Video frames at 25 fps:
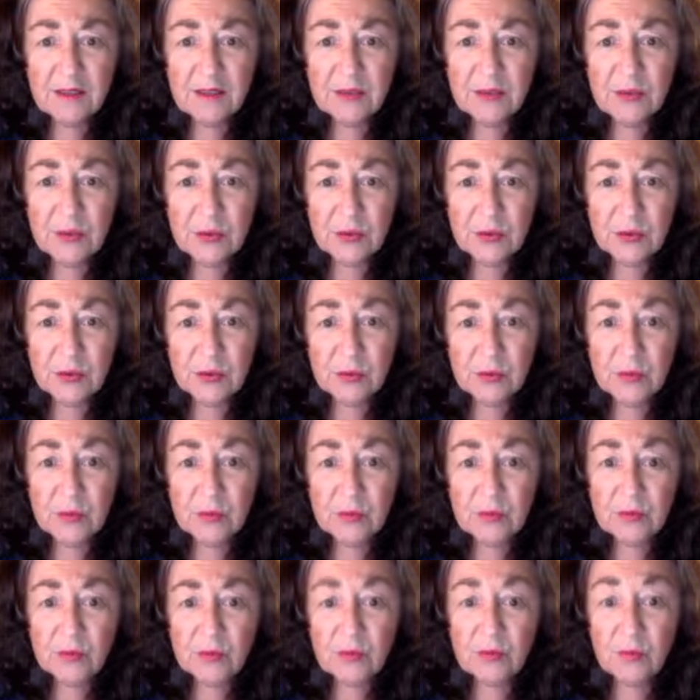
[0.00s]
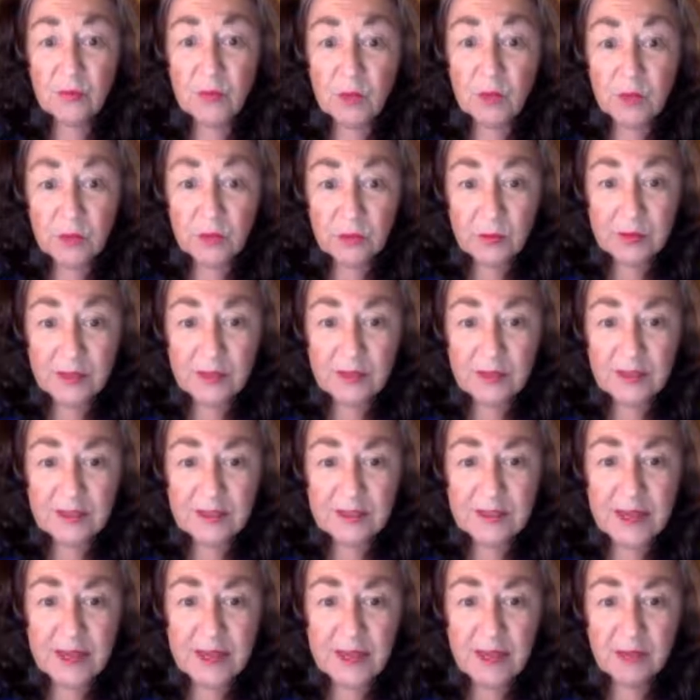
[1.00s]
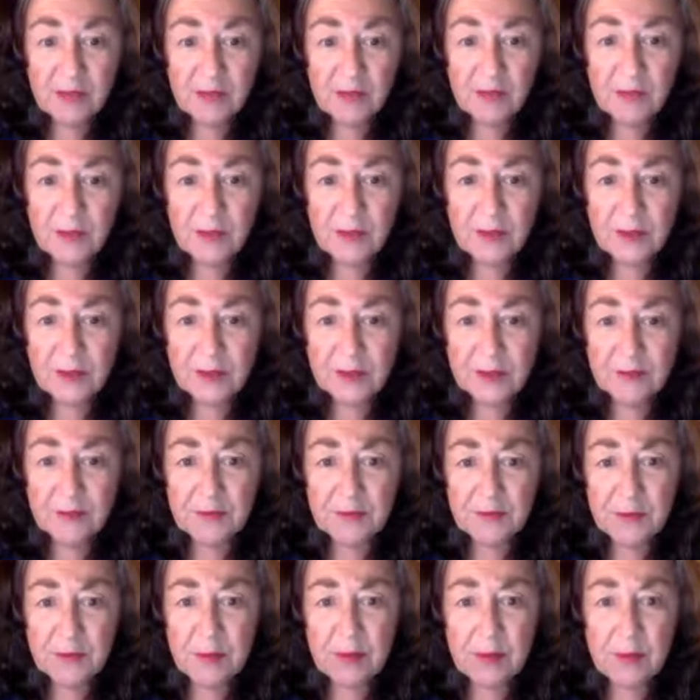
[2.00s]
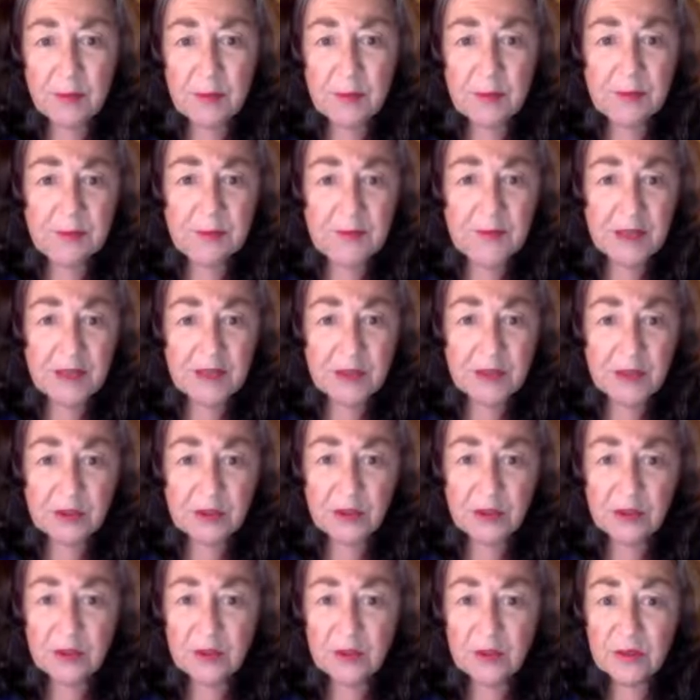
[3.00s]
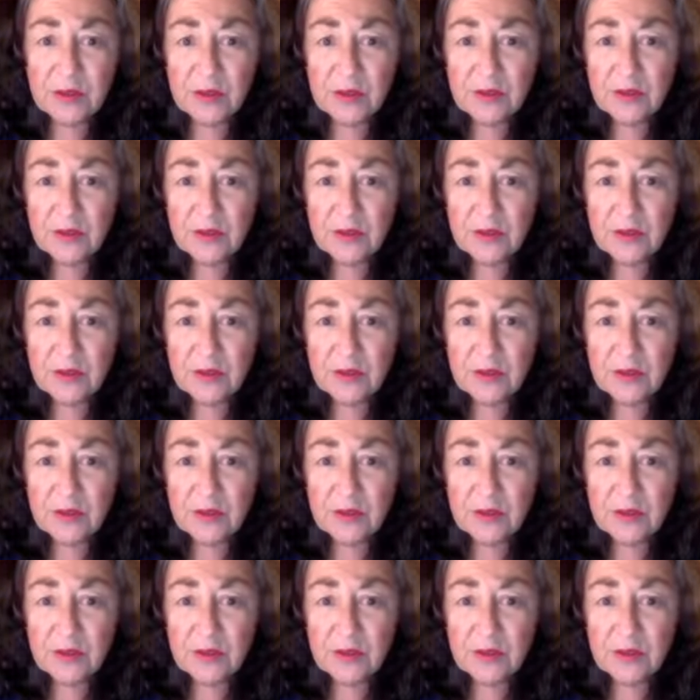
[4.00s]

to work with yourself, or if you are a professional,